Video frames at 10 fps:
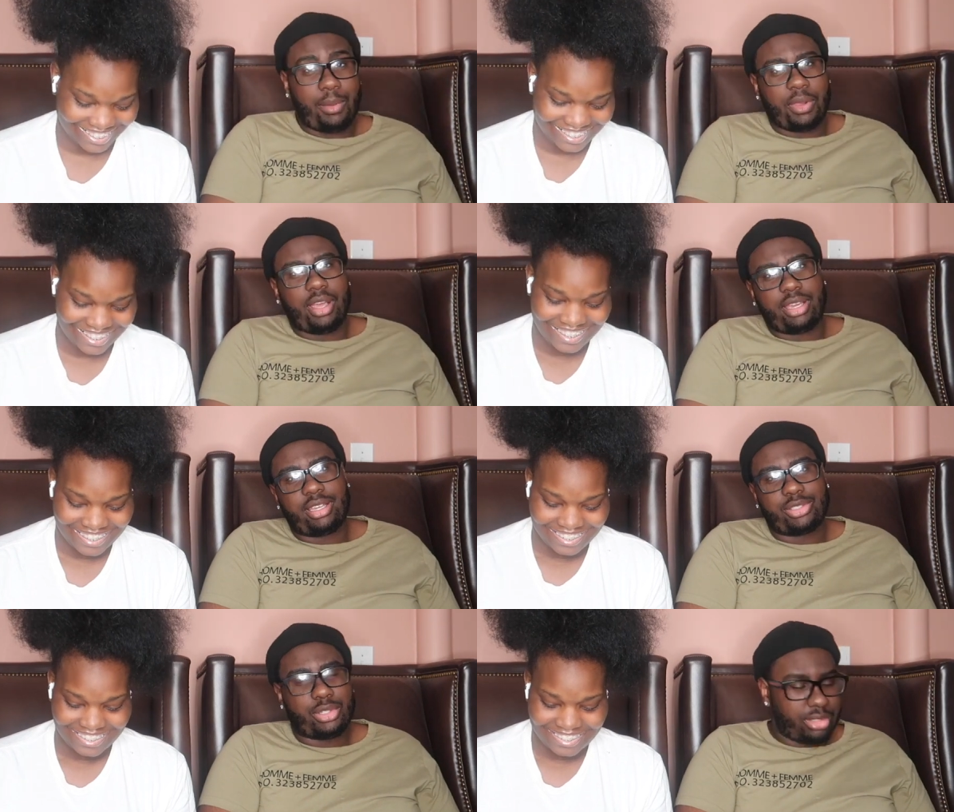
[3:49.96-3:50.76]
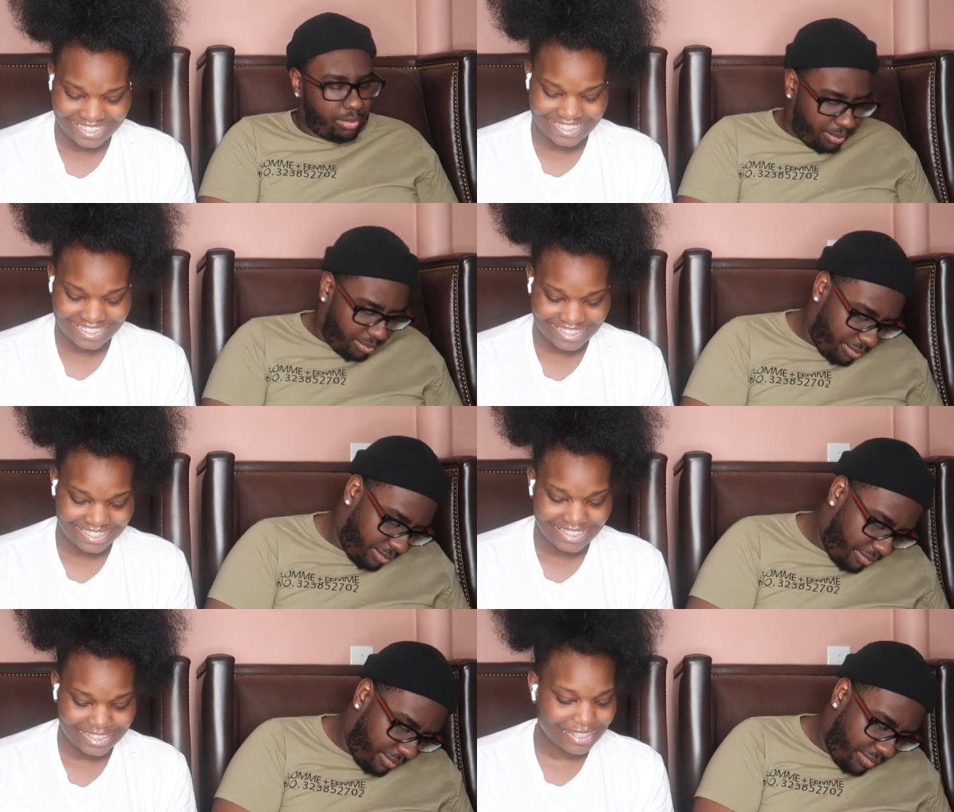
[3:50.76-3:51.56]
Speaker 1: I'm lying. It's her.
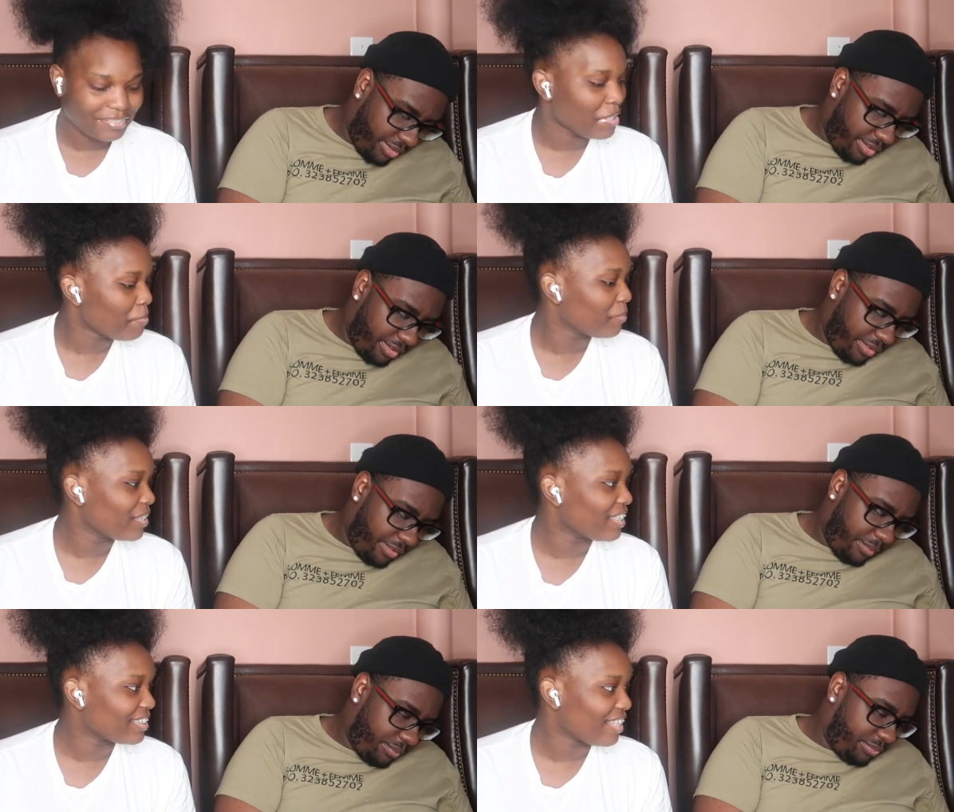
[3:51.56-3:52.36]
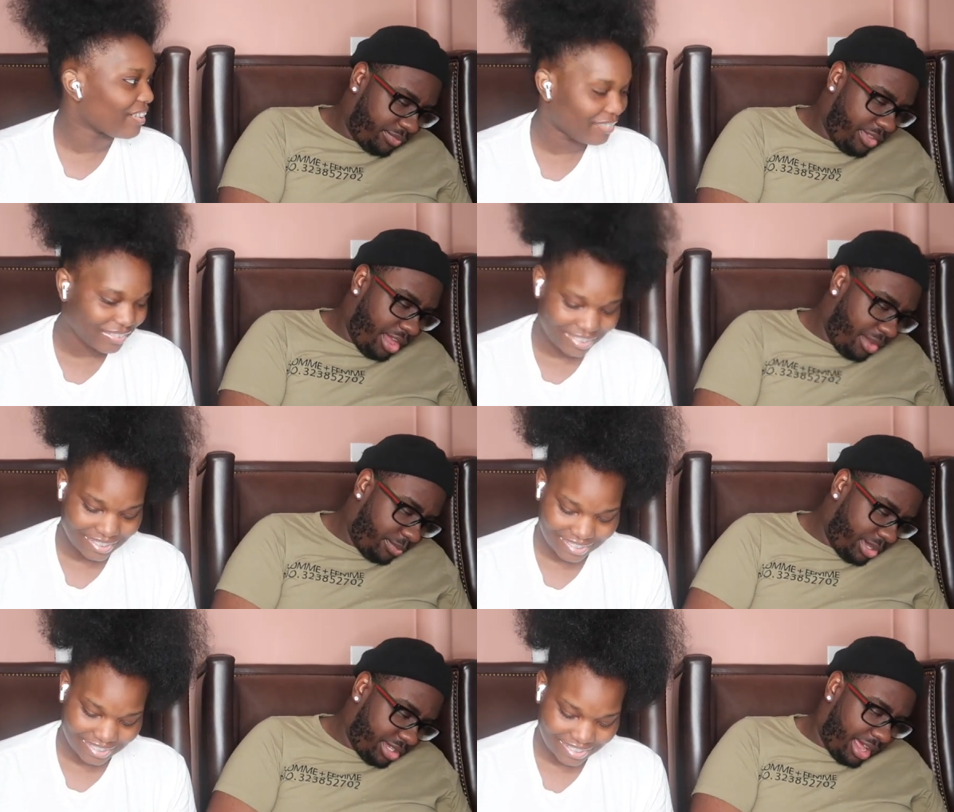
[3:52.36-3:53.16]
Speaker 2: So why you put yourself?
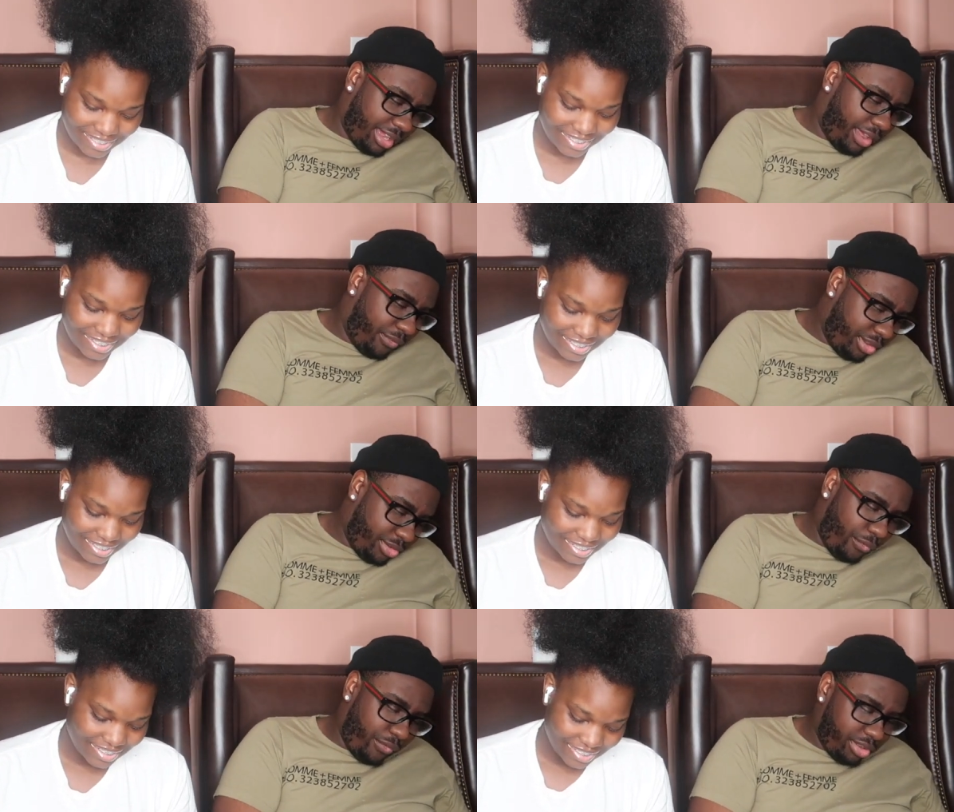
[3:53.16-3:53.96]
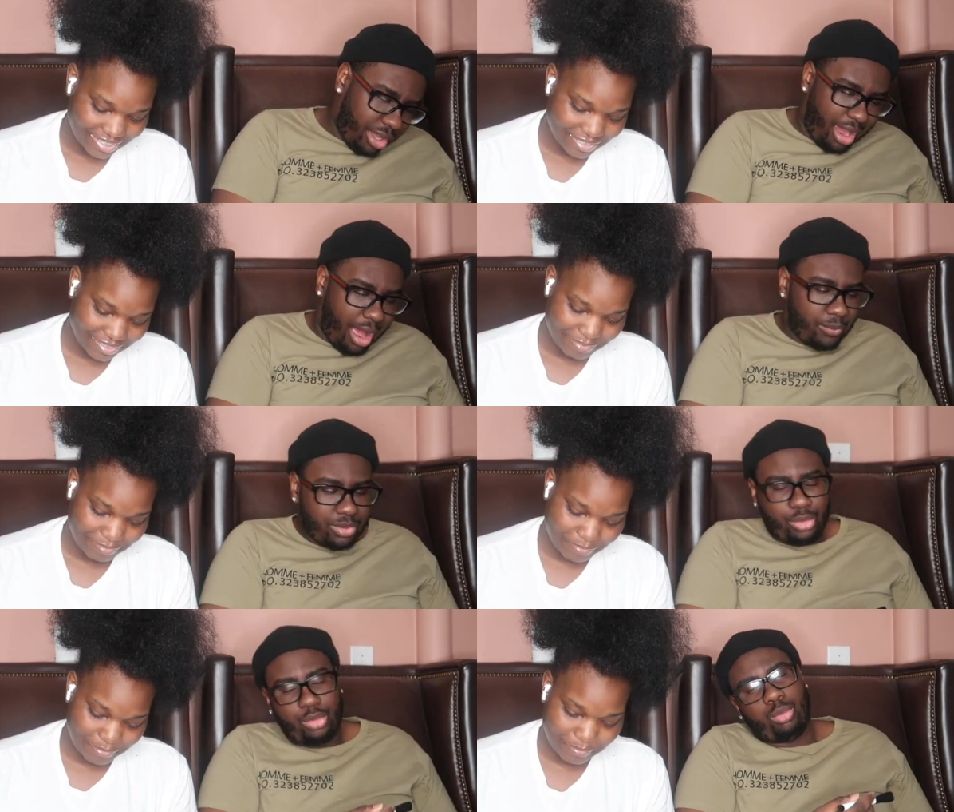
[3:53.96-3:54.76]
Speaker 1: No, because I definitely do feel like I
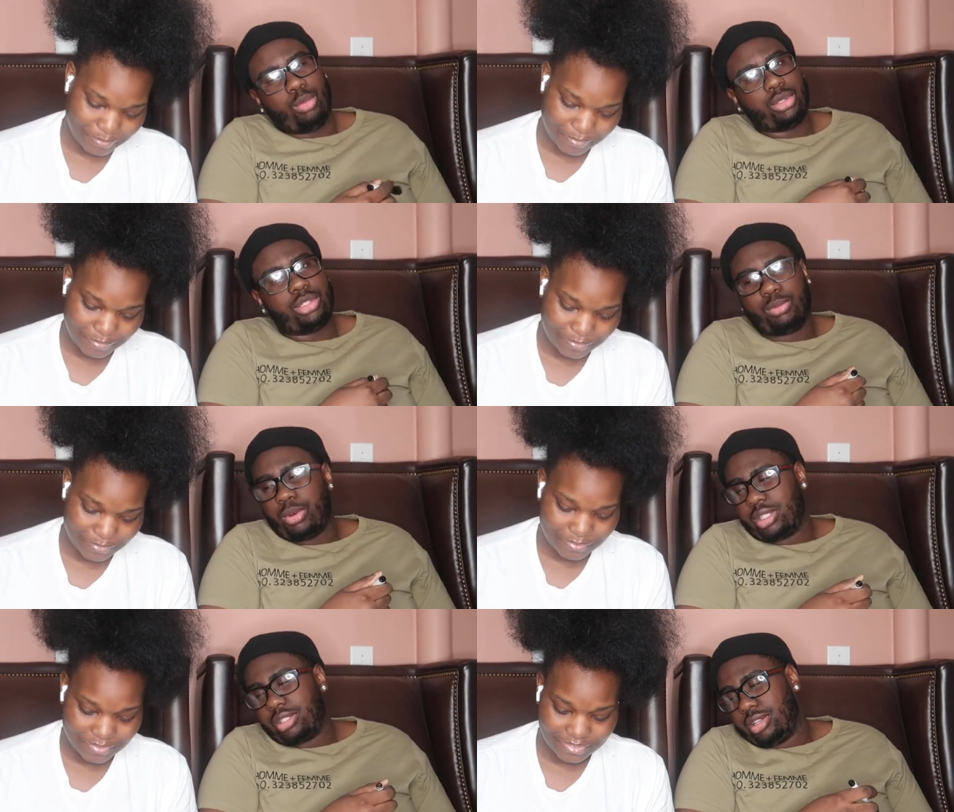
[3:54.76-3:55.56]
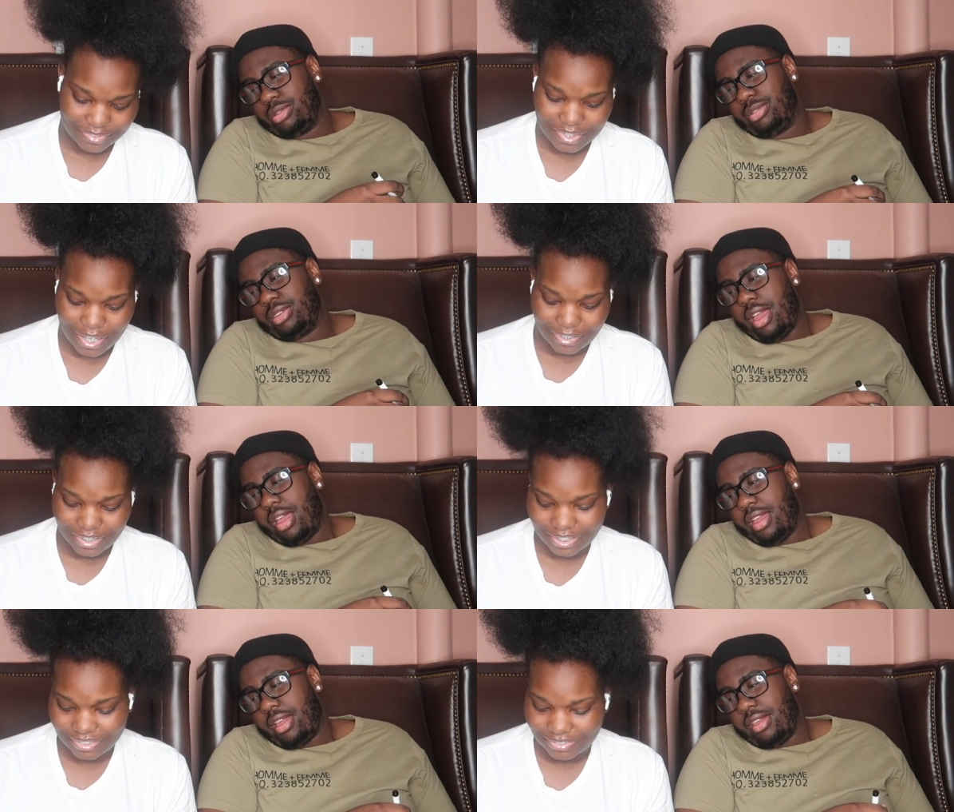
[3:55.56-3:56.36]
will do most of the pranks though.
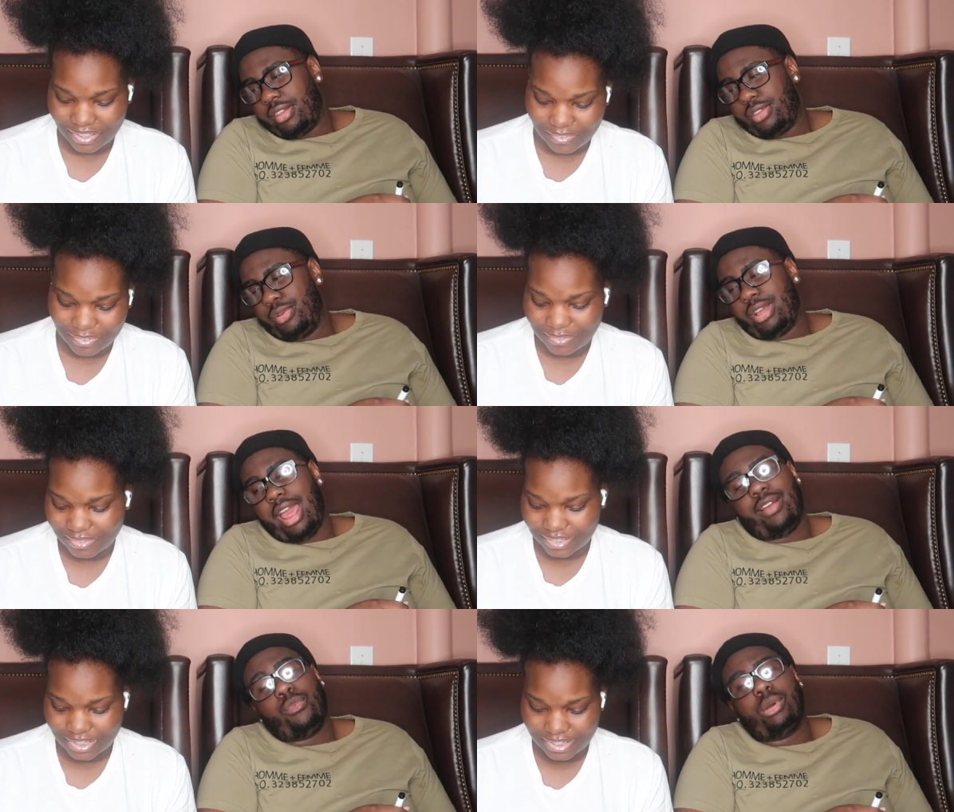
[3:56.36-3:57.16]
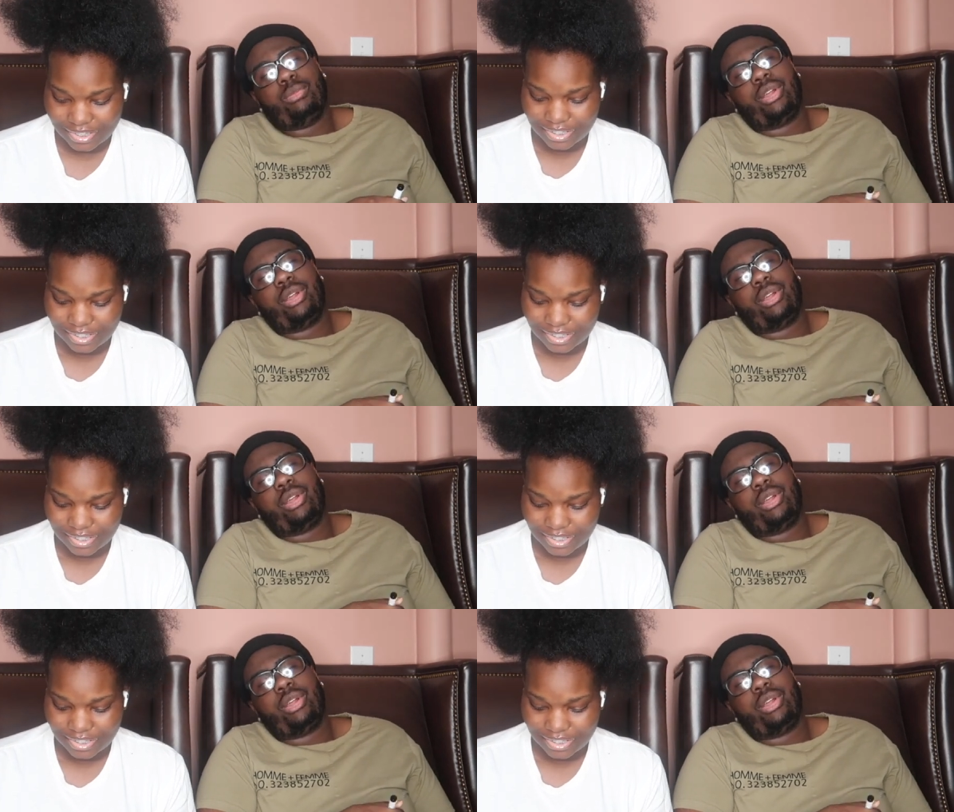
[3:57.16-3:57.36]
Speaker 2: Okay, whatever. You can have
Speaker 1: one